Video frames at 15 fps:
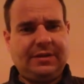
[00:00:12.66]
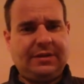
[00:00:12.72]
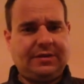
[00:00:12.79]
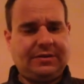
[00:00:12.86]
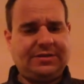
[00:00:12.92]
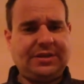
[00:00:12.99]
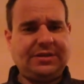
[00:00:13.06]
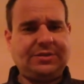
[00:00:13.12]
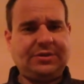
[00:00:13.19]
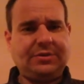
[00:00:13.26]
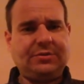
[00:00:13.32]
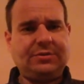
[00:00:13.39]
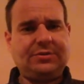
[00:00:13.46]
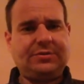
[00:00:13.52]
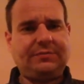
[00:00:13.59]
her
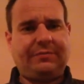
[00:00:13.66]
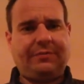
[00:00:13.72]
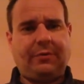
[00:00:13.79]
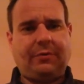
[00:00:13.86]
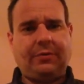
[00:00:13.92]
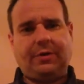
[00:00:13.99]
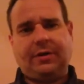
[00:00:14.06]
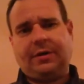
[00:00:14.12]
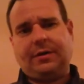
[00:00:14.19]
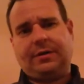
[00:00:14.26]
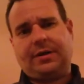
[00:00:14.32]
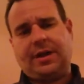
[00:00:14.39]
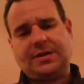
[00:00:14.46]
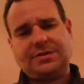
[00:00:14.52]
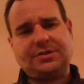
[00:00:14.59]
sisters for a
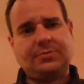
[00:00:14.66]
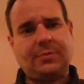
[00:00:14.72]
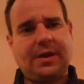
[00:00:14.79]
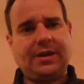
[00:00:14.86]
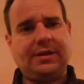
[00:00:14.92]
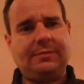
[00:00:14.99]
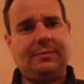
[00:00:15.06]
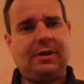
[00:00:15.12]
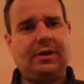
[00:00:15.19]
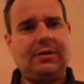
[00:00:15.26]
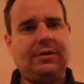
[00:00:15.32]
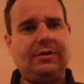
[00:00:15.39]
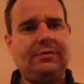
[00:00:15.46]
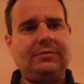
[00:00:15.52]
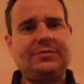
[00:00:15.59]
cousin's wedding
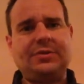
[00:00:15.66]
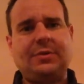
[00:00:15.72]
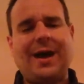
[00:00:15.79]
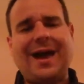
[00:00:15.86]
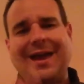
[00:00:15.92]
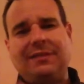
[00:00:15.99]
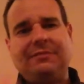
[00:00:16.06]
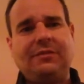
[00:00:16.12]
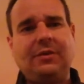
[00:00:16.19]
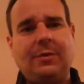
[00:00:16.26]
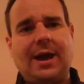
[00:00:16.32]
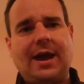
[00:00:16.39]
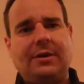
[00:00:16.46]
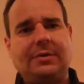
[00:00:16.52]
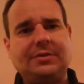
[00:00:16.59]
tomorrow, so I had a few
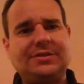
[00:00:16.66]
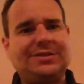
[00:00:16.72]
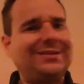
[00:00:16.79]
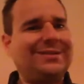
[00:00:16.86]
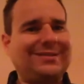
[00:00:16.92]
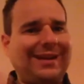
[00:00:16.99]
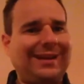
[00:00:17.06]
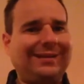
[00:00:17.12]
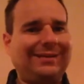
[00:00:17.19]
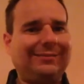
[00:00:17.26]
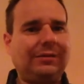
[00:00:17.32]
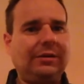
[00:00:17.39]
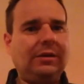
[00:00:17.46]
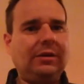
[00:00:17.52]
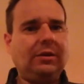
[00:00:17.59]
hours to just kind of
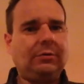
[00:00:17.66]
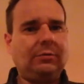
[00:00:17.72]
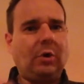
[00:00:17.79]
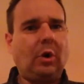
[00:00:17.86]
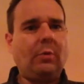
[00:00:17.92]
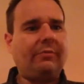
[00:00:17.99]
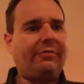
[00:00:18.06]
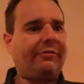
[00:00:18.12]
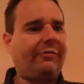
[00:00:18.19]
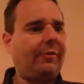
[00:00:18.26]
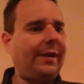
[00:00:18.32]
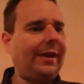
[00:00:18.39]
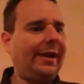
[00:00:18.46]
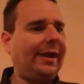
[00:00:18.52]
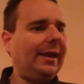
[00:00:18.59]
roam
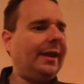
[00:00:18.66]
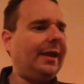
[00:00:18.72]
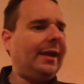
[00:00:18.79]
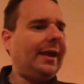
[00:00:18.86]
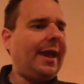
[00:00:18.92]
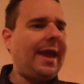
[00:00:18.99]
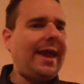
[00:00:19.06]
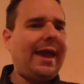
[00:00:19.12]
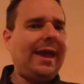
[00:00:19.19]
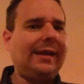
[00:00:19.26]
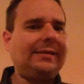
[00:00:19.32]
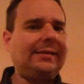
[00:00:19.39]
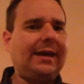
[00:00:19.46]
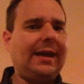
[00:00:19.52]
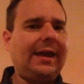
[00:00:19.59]
free,
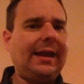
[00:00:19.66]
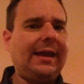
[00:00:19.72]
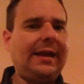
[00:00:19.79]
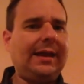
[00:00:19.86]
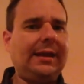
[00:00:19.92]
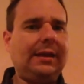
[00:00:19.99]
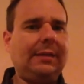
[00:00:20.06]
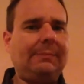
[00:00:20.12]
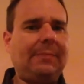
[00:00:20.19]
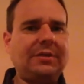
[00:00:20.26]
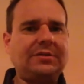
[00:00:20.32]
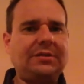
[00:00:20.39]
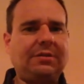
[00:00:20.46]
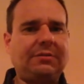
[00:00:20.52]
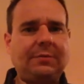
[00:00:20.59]
and I hit a
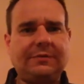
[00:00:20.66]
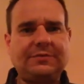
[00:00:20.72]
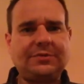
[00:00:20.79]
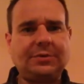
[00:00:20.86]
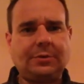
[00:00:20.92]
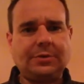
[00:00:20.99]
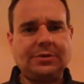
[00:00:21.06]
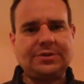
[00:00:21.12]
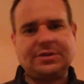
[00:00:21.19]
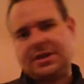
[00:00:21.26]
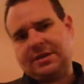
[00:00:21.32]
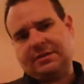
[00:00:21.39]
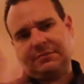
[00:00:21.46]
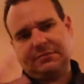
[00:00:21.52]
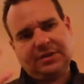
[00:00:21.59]
bunch of thrift stores,
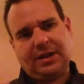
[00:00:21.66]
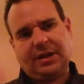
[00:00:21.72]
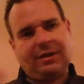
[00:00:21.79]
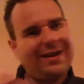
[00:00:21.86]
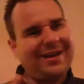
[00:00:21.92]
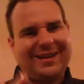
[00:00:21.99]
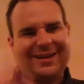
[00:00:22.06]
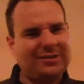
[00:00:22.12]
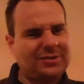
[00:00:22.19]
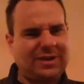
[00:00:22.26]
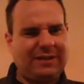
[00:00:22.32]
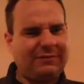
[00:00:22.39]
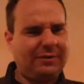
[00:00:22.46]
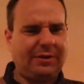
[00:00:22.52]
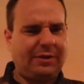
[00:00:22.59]
and you know I kind of
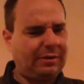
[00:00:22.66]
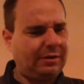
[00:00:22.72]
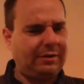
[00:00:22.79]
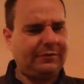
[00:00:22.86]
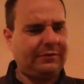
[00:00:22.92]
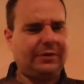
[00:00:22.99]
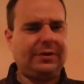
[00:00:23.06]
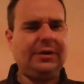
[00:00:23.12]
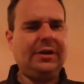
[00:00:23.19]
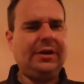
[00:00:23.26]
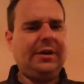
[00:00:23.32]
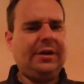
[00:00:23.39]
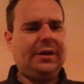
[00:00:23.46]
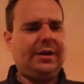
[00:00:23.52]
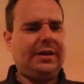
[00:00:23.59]
traveled all over
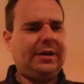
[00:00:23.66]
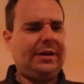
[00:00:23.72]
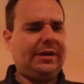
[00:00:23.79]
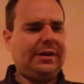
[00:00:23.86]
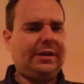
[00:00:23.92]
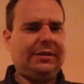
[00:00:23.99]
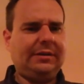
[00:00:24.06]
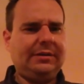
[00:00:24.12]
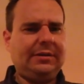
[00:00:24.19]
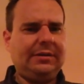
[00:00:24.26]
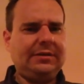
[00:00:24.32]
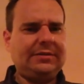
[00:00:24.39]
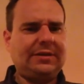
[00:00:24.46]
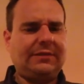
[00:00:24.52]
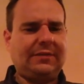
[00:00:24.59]
uh,
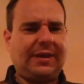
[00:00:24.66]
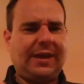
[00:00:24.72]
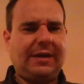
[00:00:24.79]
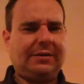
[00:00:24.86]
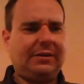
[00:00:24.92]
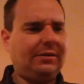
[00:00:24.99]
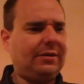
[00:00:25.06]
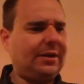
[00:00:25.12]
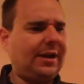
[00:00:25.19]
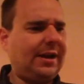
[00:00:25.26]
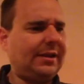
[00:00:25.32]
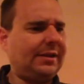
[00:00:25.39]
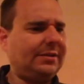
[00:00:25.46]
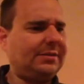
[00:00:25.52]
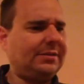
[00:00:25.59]
Suffolk County, Long
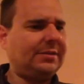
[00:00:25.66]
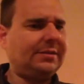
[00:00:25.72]
Island,